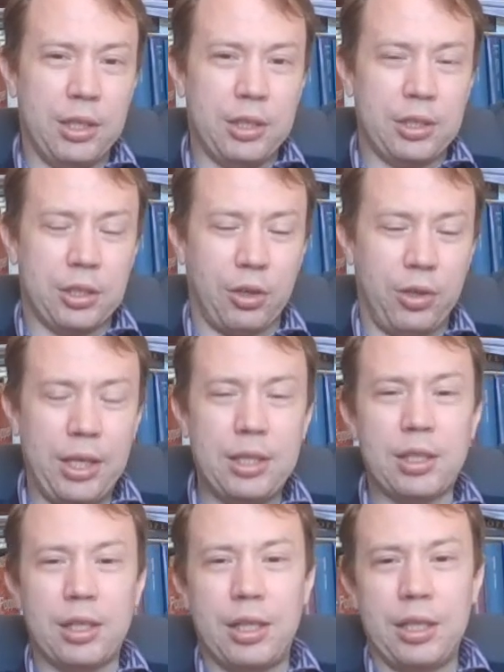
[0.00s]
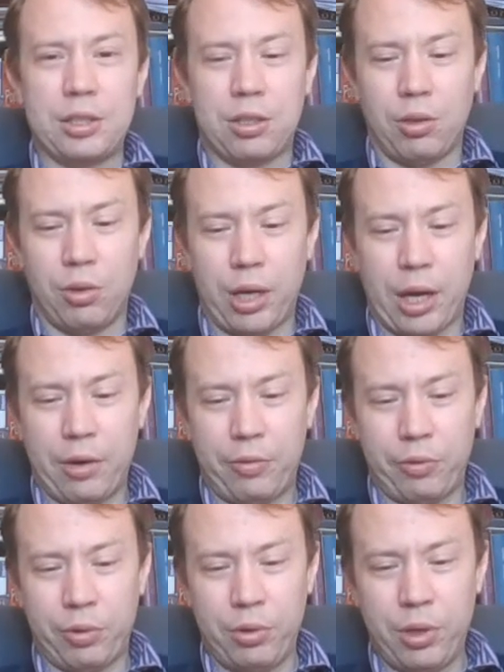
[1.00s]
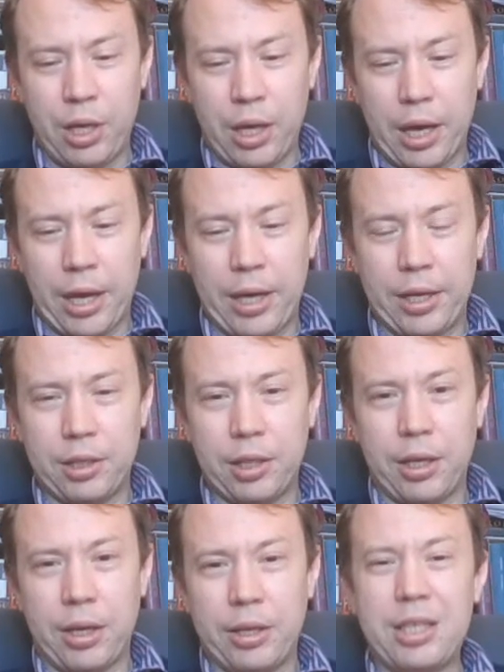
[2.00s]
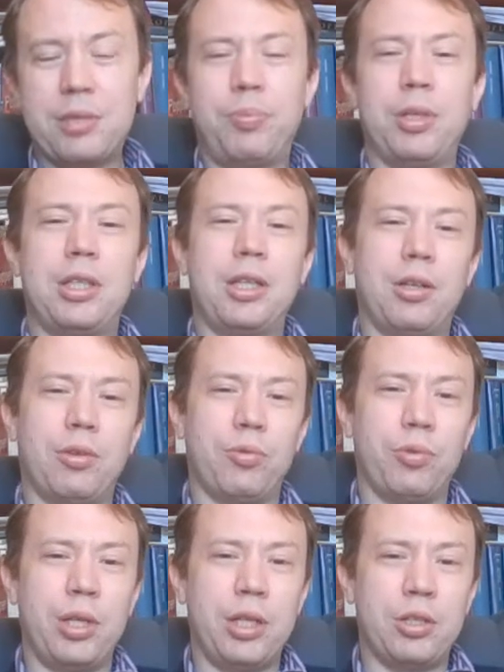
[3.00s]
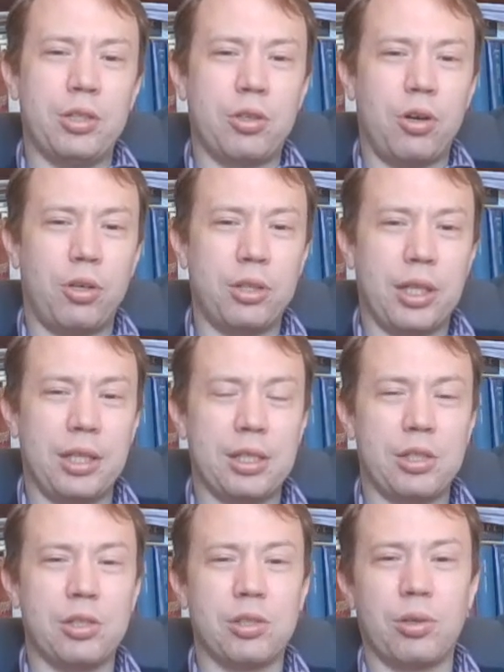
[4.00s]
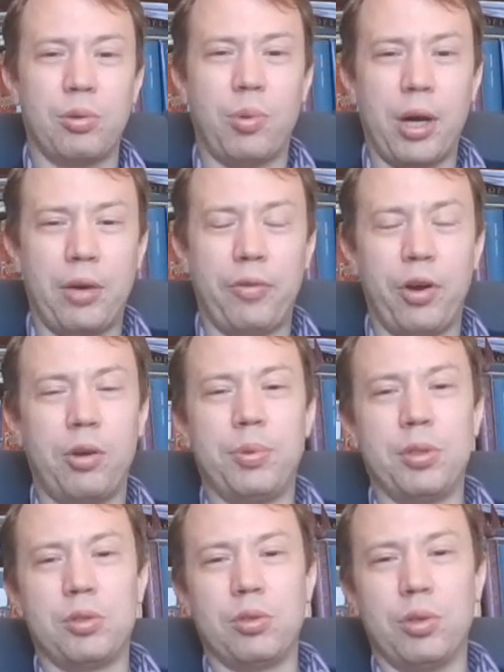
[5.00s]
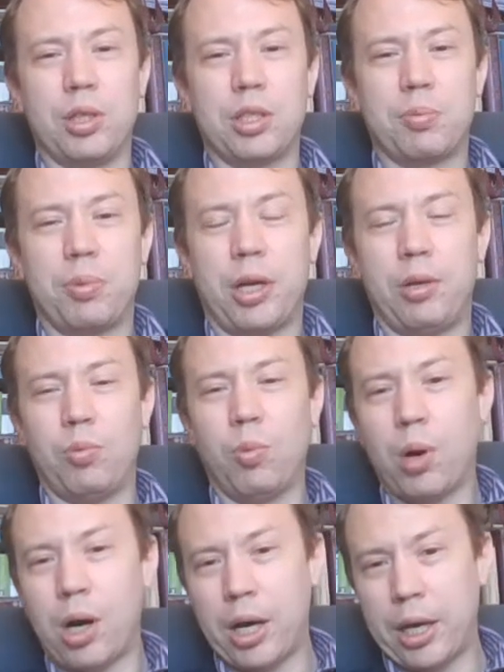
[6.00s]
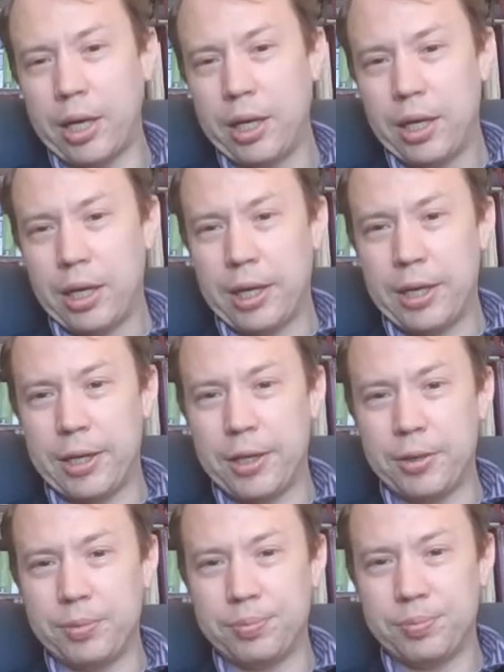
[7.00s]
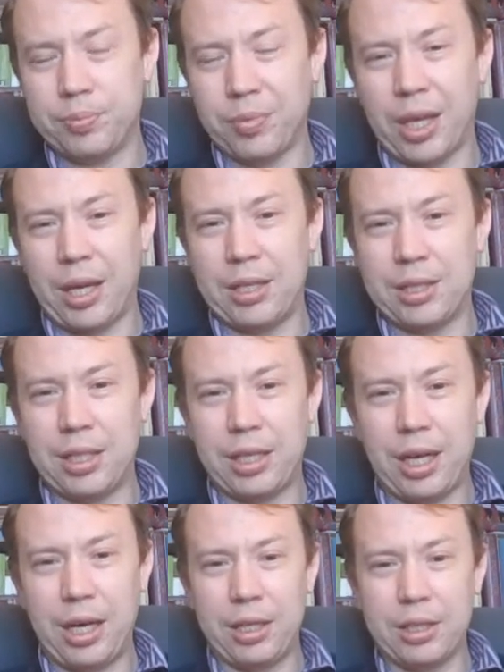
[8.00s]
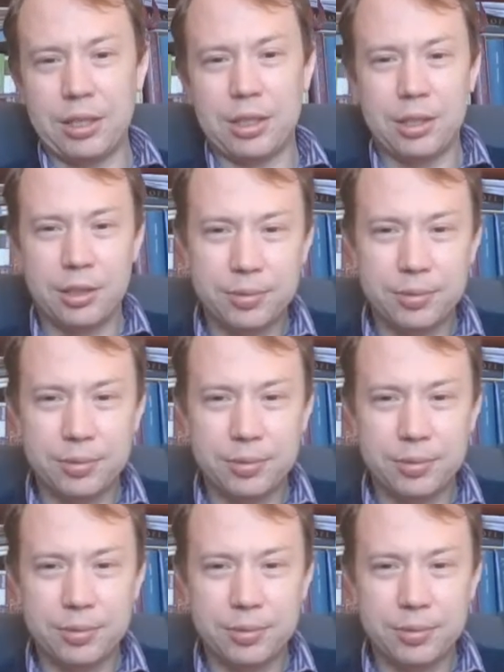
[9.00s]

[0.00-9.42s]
So these are things to look out for, and this particular religious context is just a way of helping to explain why that is the case.